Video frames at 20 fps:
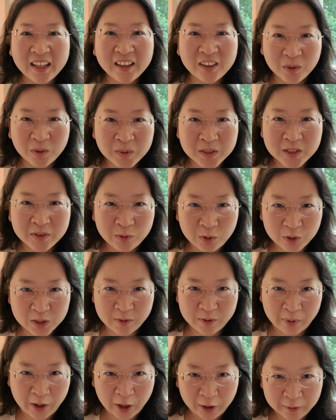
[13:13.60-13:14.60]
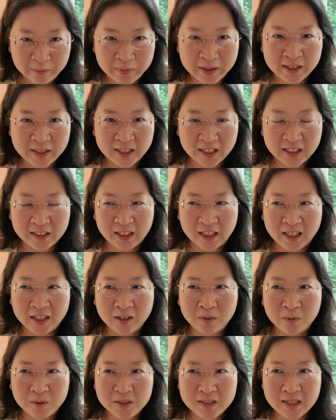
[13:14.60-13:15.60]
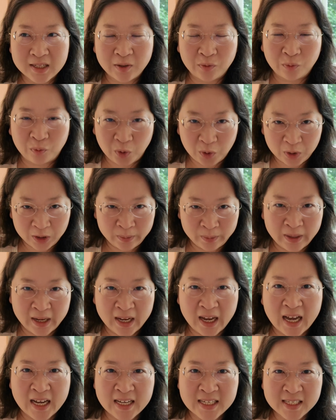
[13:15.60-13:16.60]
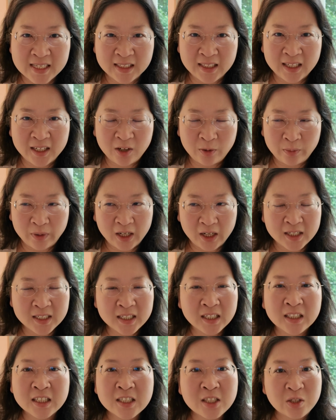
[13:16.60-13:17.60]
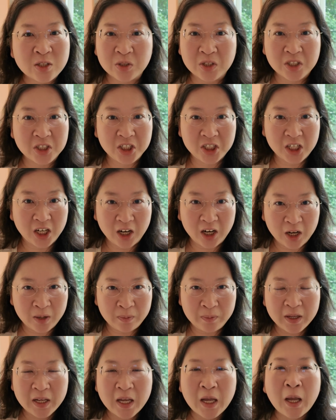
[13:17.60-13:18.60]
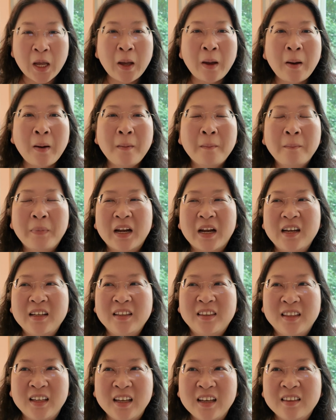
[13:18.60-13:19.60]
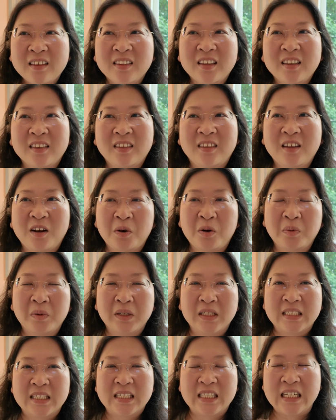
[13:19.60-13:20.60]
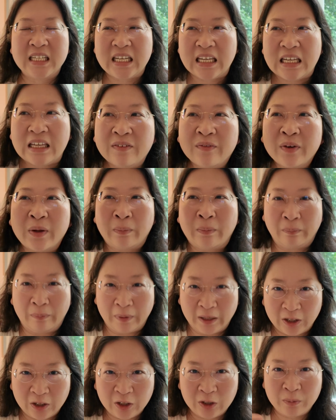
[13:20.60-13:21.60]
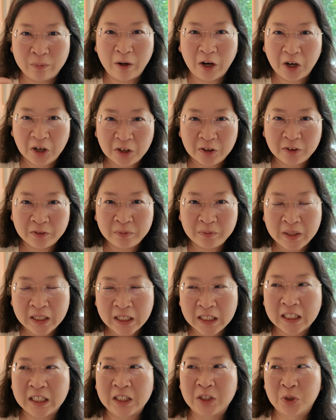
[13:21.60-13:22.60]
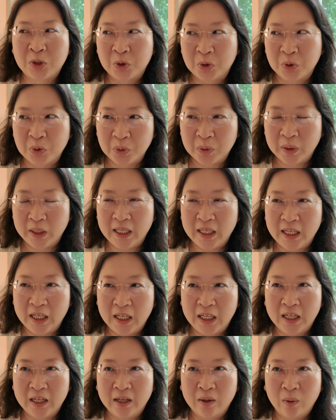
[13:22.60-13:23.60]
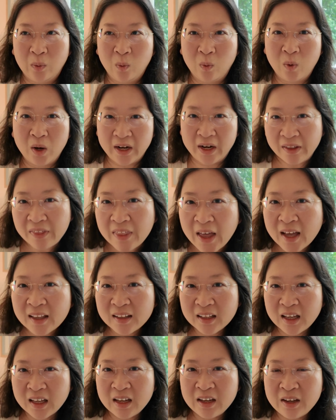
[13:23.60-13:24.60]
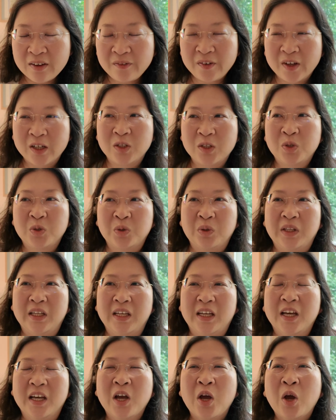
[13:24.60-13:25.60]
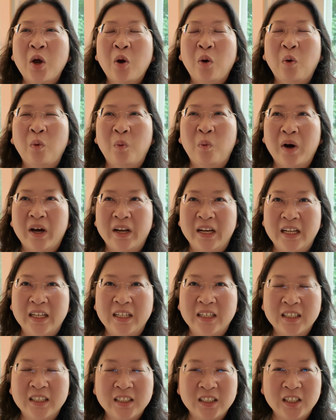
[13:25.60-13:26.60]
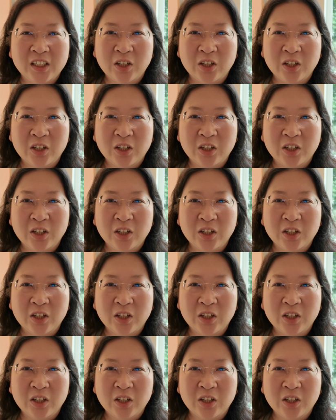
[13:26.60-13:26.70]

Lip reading: there was of course a part of me that like was like rolling my eyes and like, oh my God, tell this dude to shut up. But I think that there was an even bigger part of me that truly wanted that life and truly wanted,